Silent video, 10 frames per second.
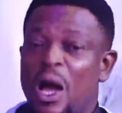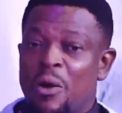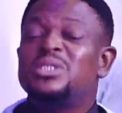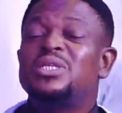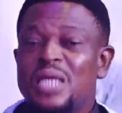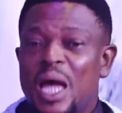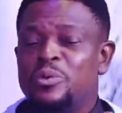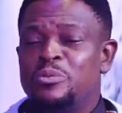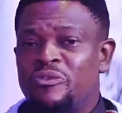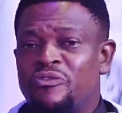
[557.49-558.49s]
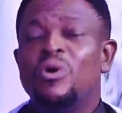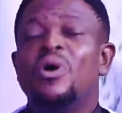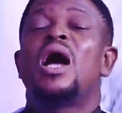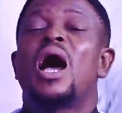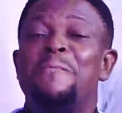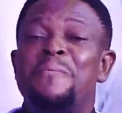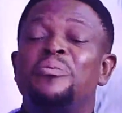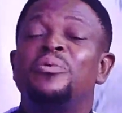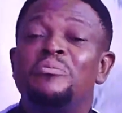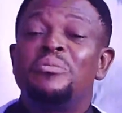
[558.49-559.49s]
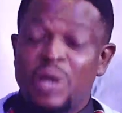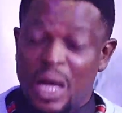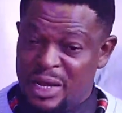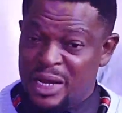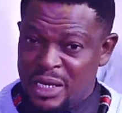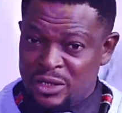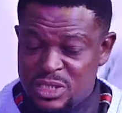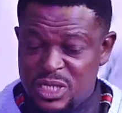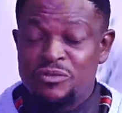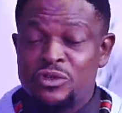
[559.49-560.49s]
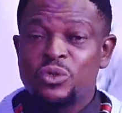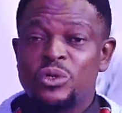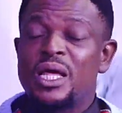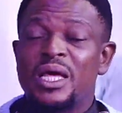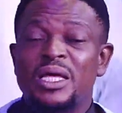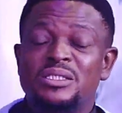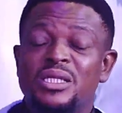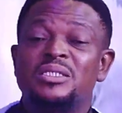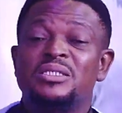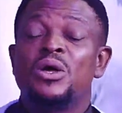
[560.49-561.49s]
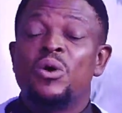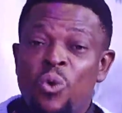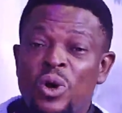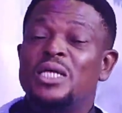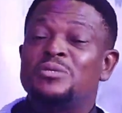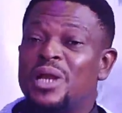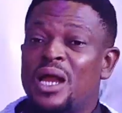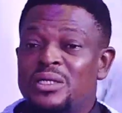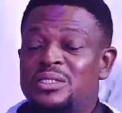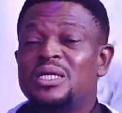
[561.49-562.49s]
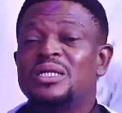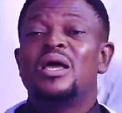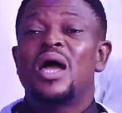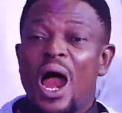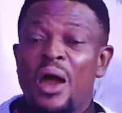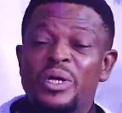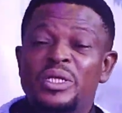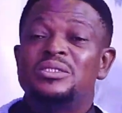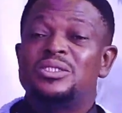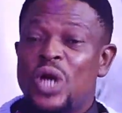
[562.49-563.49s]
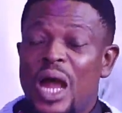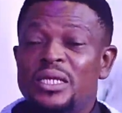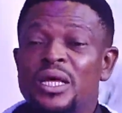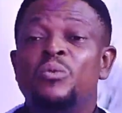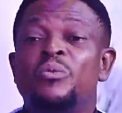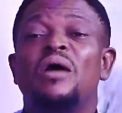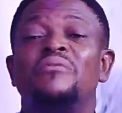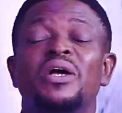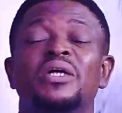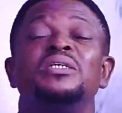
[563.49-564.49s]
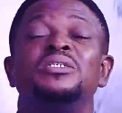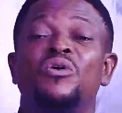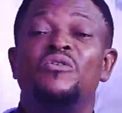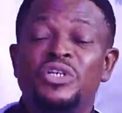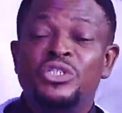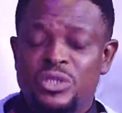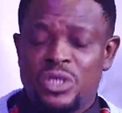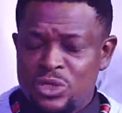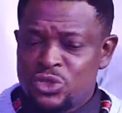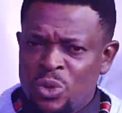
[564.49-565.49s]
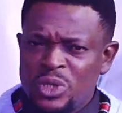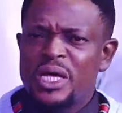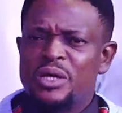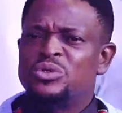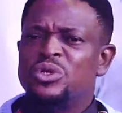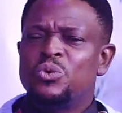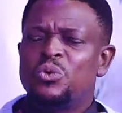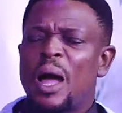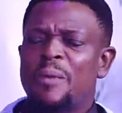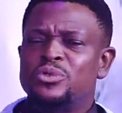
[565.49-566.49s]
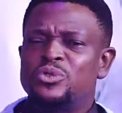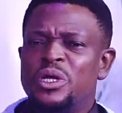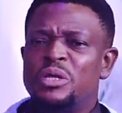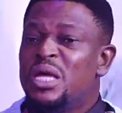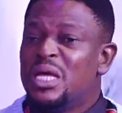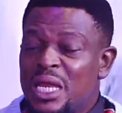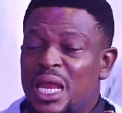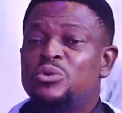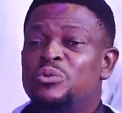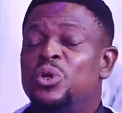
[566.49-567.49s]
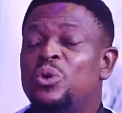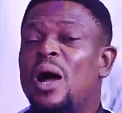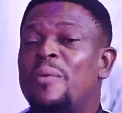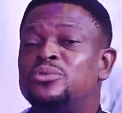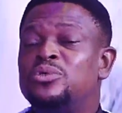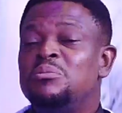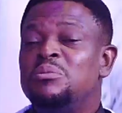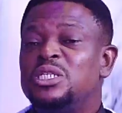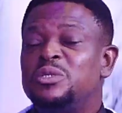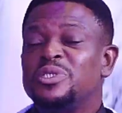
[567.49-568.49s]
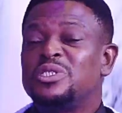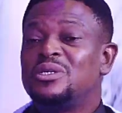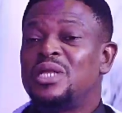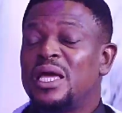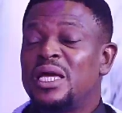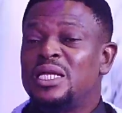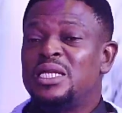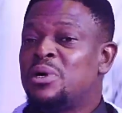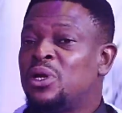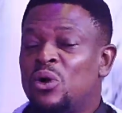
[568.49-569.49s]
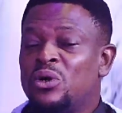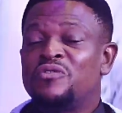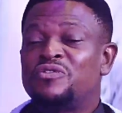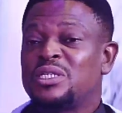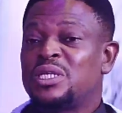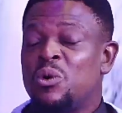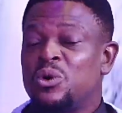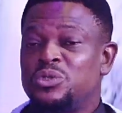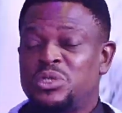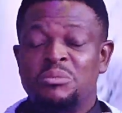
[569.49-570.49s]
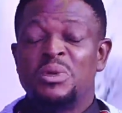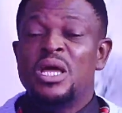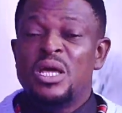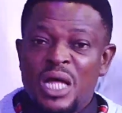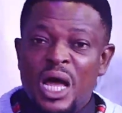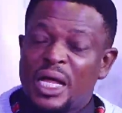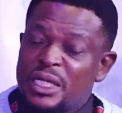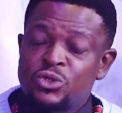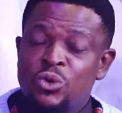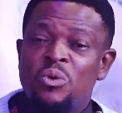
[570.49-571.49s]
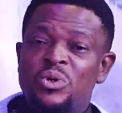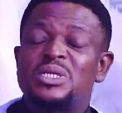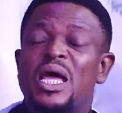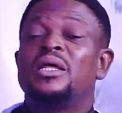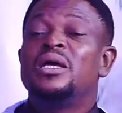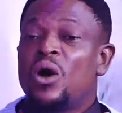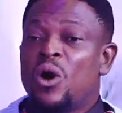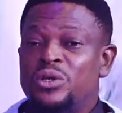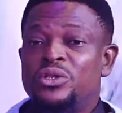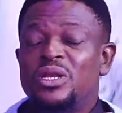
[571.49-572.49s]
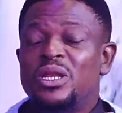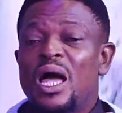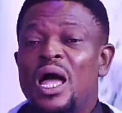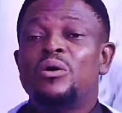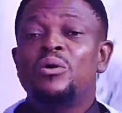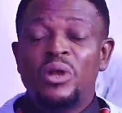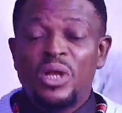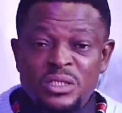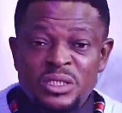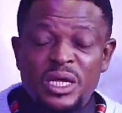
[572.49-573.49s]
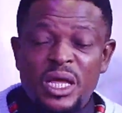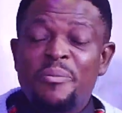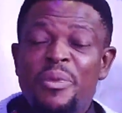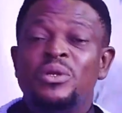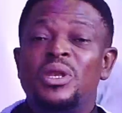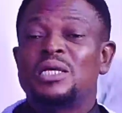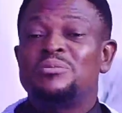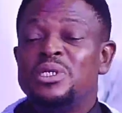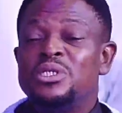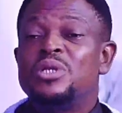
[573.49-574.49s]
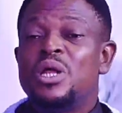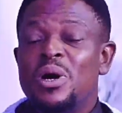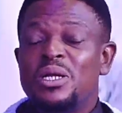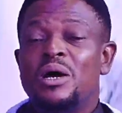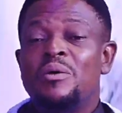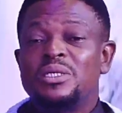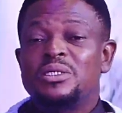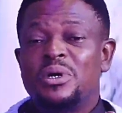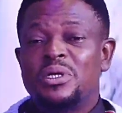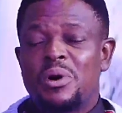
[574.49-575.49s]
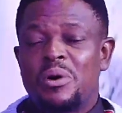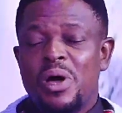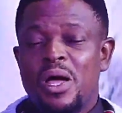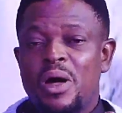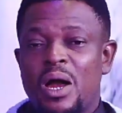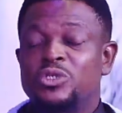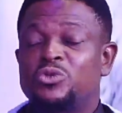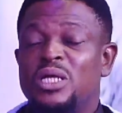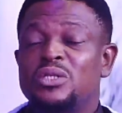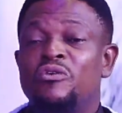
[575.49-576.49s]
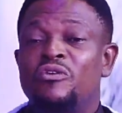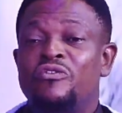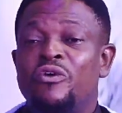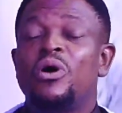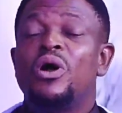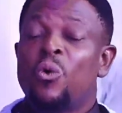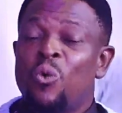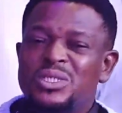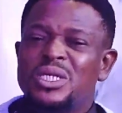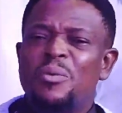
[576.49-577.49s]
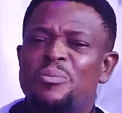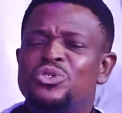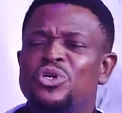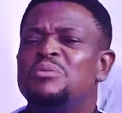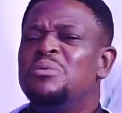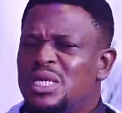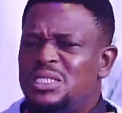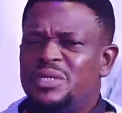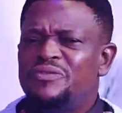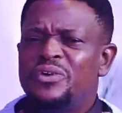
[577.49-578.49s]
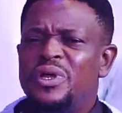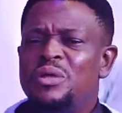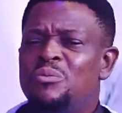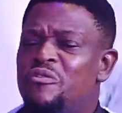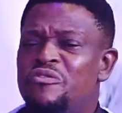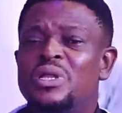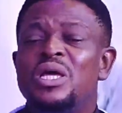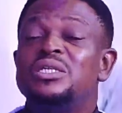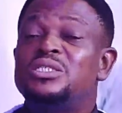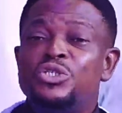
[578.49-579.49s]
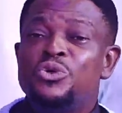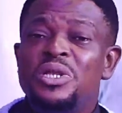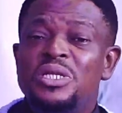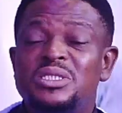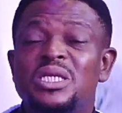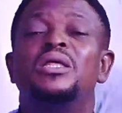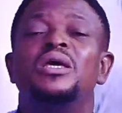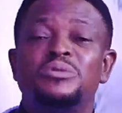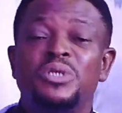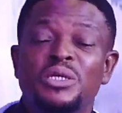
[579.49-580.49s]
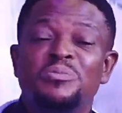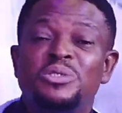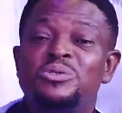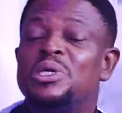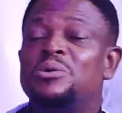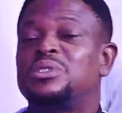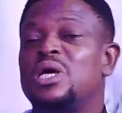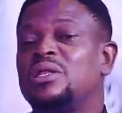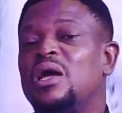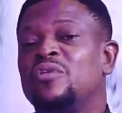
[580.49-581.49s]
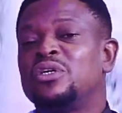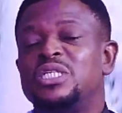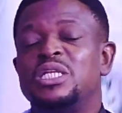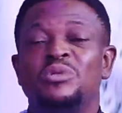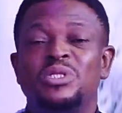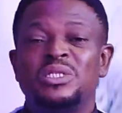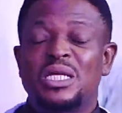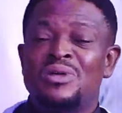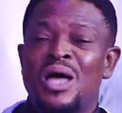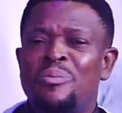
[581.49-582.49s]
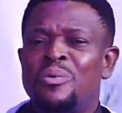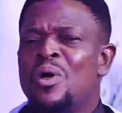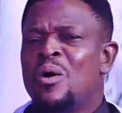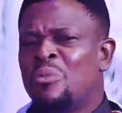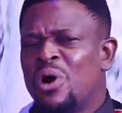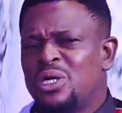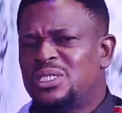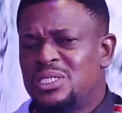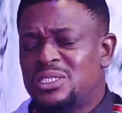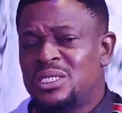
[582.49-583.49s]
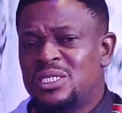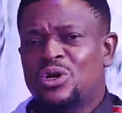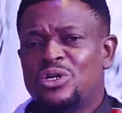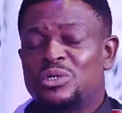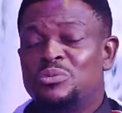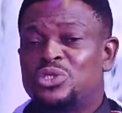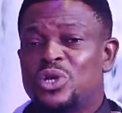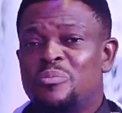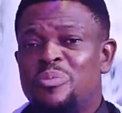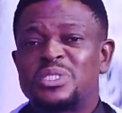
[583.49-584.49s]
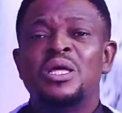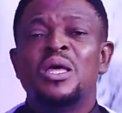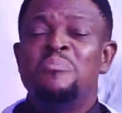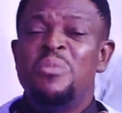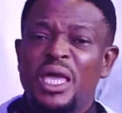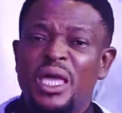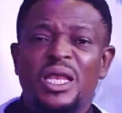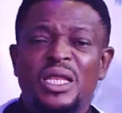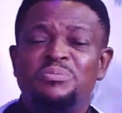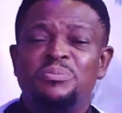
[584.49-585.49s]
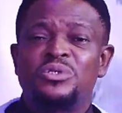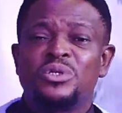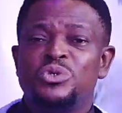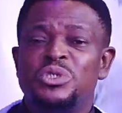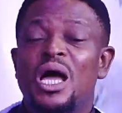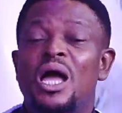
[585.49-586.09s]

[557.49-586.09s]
And what has happened before? Are people like I just give you two clear instances. One has been arrested, arraigned, tried. We have heard his confessions. To what end, we don't know what happened to him. Neither do we know what happened to the military personnel that aided him and all the officers that worked with him. And that is on one side. On the other angle, the Abelu that has been issued arrest warrant for, what has happened to him? He's still freely moving. He's still doing his thing. Security persons will tell you, they have not seen it, this has not happened. But it is in this country we saw a person make a careless post on Twitter.